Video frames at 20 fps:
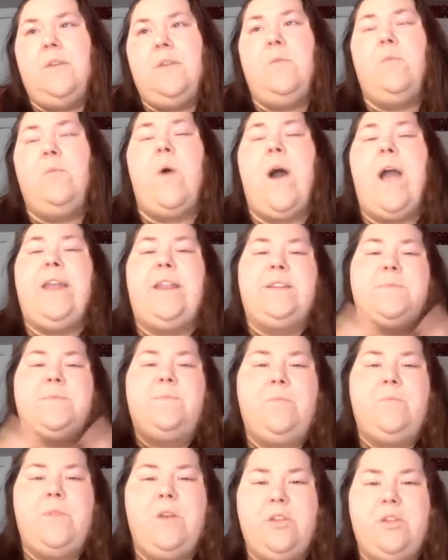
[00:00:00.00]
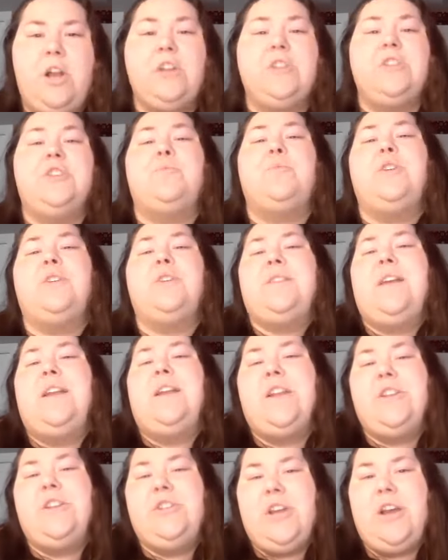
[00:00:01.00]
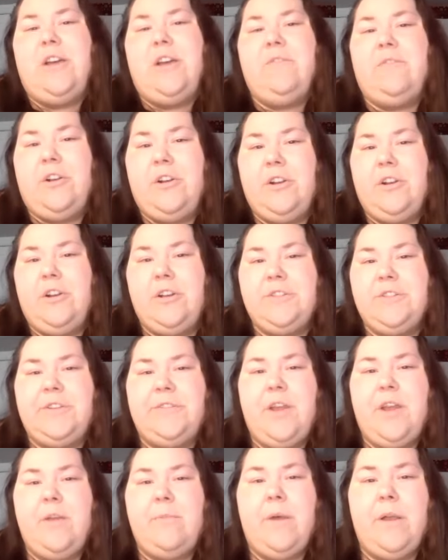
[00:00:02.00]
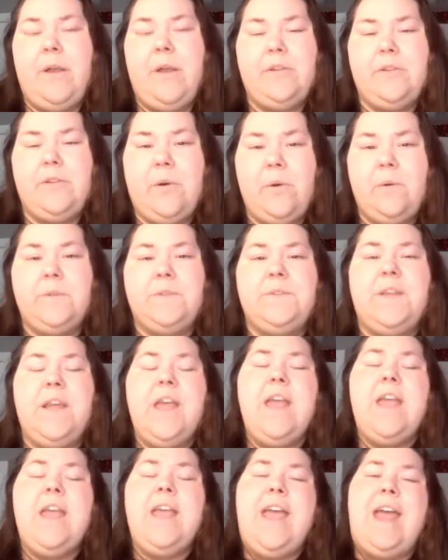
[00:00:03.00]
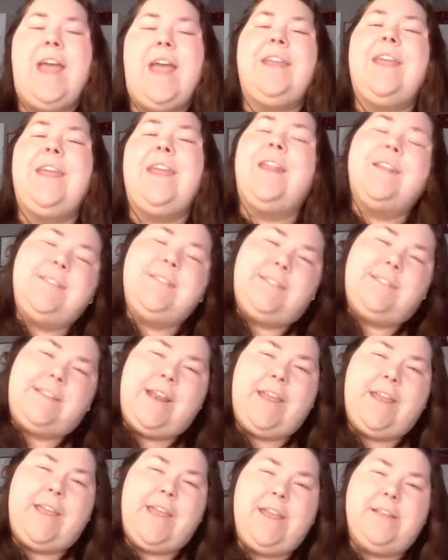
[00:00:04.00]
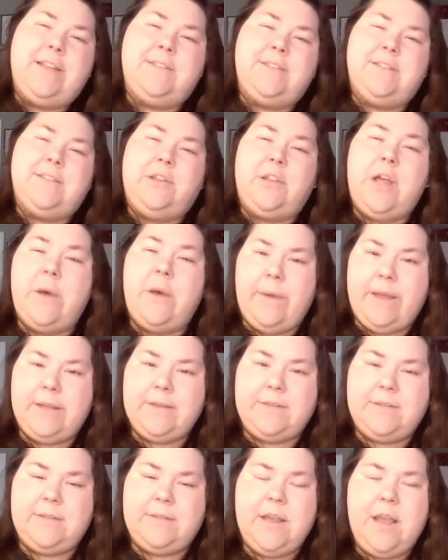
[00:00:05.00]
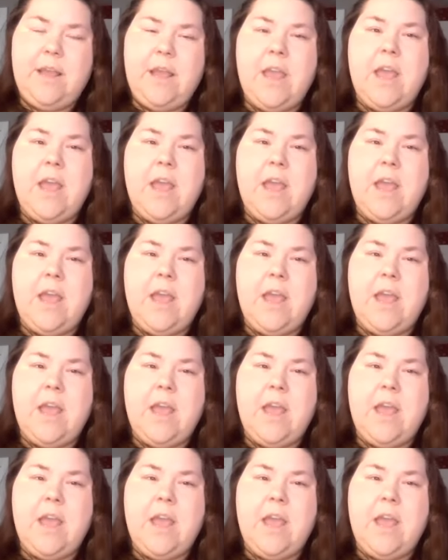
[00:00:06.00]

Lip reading: largest percentage of learners among adults, and kinesthetic is the lowest.